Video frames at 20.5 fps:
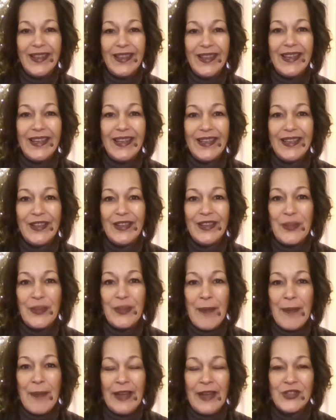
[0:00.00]
in the
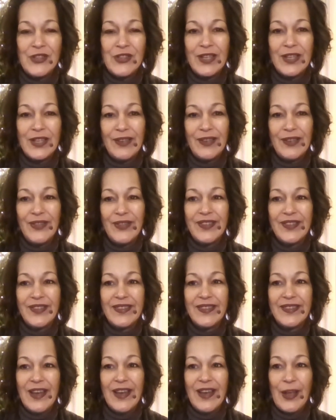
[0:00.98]
magic of this
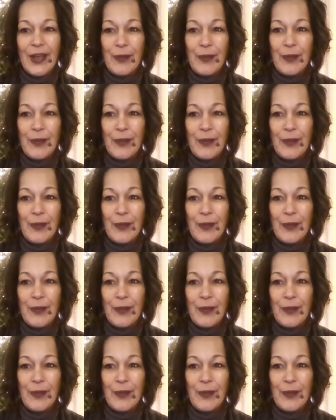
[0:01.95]
time,